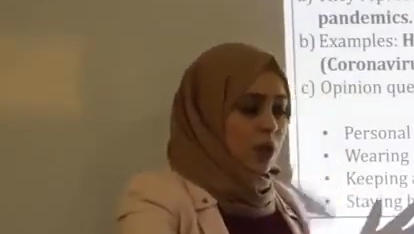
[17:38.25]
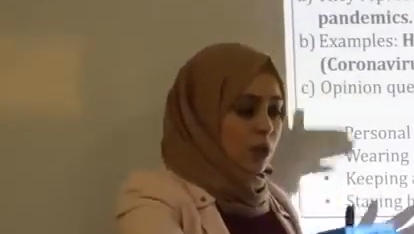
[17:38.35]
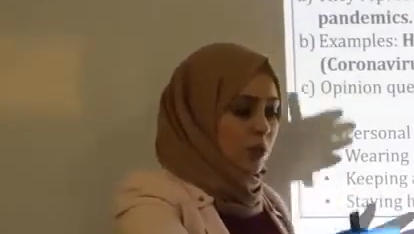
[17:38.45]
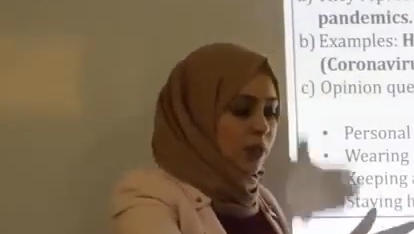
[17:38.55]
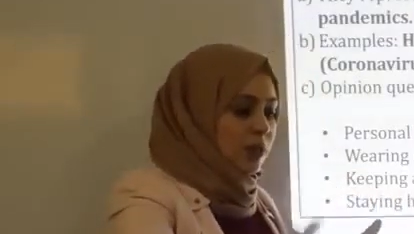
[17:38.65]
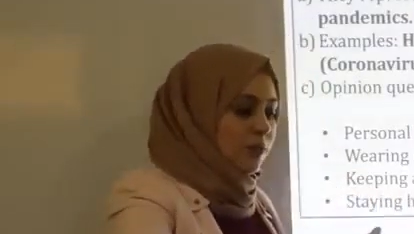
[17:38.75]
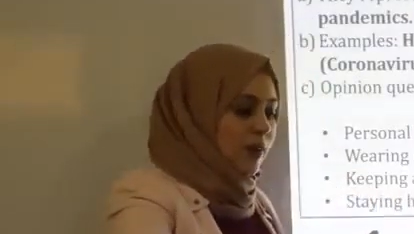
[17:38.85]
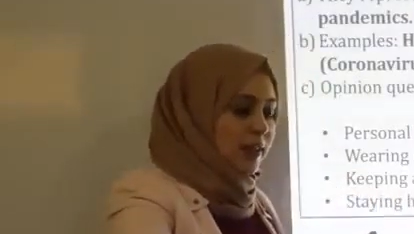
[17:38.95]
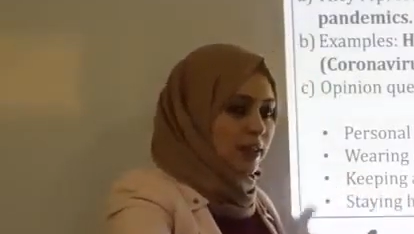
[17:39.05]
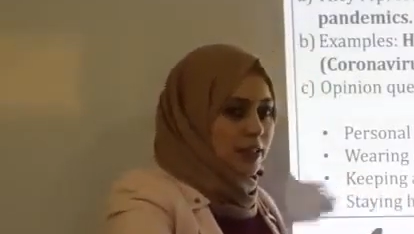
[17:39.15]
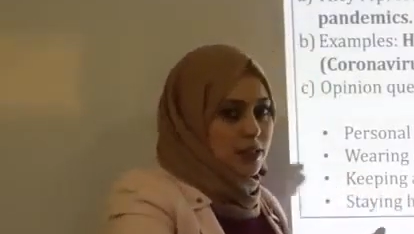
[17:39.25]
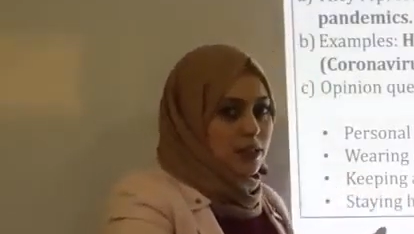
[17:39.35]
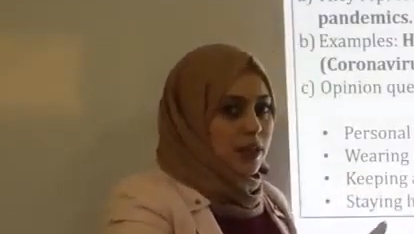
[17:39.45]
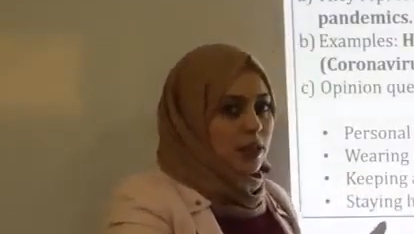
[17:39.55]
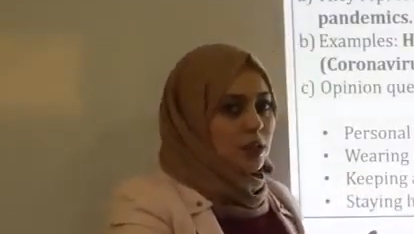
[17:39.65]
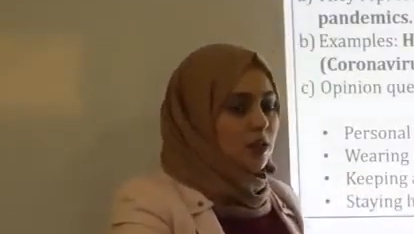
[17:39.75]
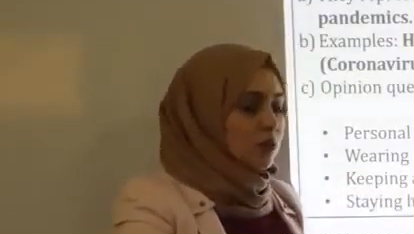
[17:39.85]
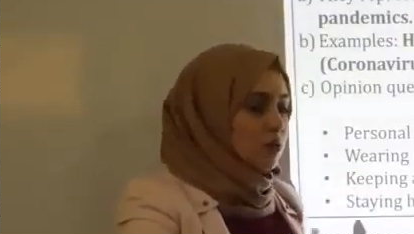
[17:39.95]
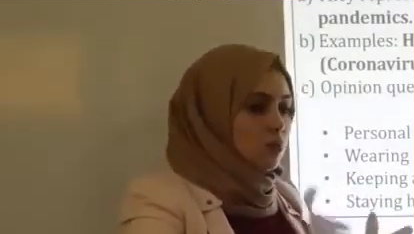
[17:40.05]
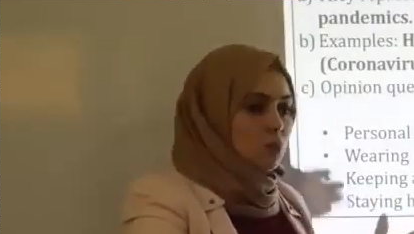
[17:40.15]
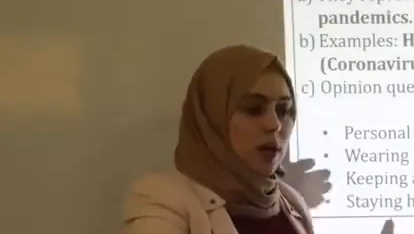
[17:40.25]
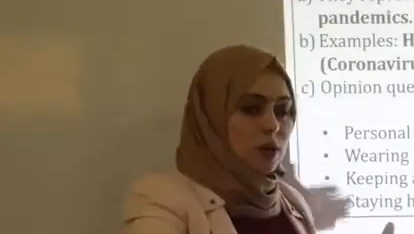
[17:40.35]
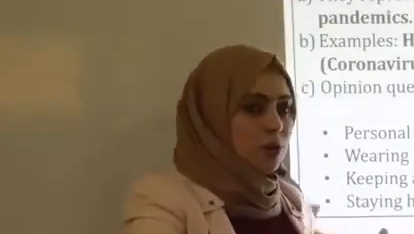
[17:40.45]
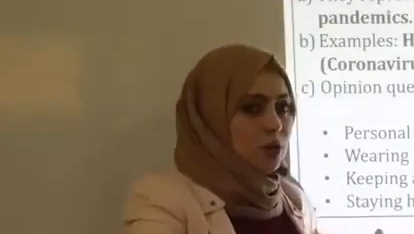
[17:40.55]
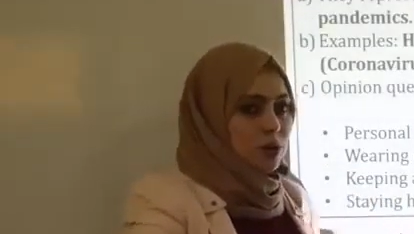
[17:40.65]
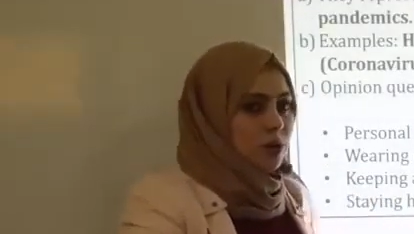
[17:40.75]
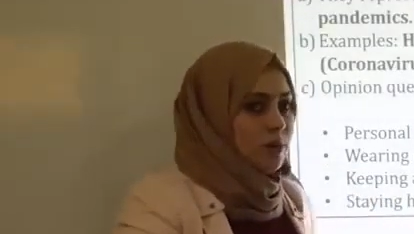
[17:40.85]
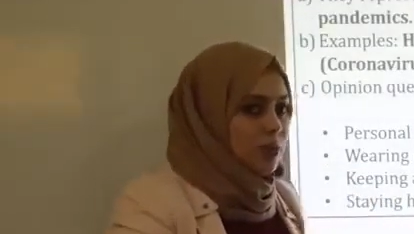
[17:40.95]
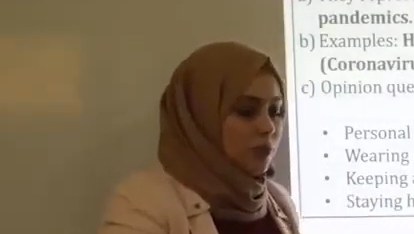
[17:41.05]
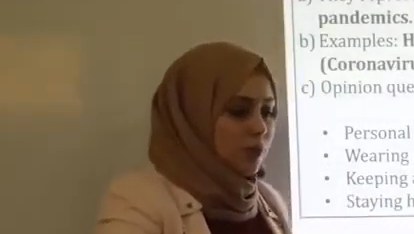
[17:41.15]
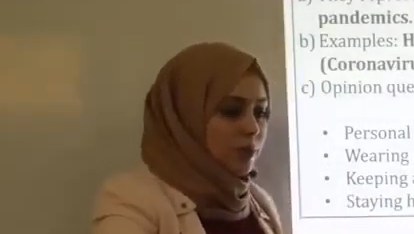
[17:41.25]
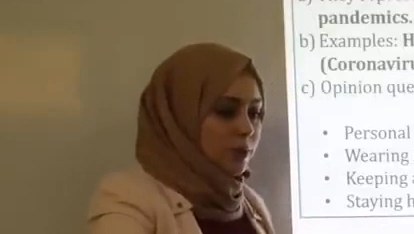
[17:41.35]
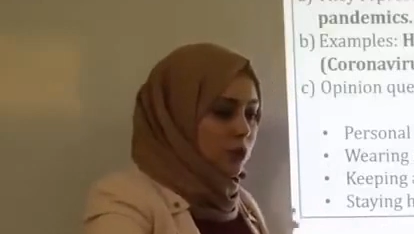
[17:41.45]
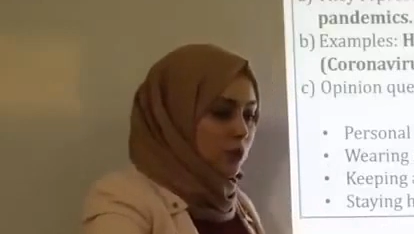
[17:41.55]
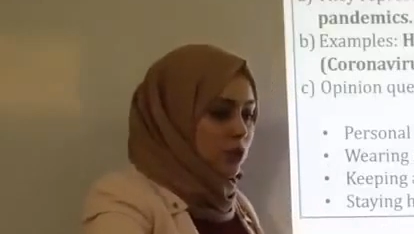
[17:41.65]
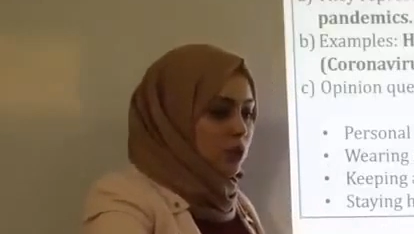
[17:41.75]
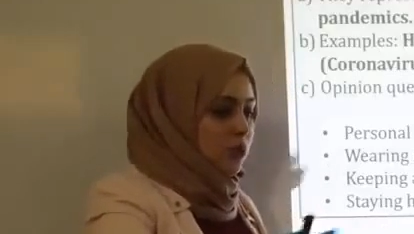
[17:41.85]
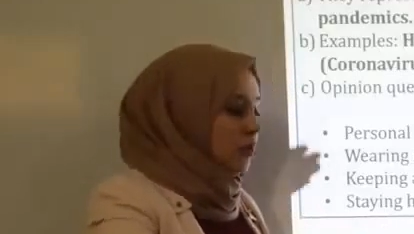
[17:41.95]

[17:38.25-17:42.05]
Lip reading: you leave at least like 1 or 2 meters between you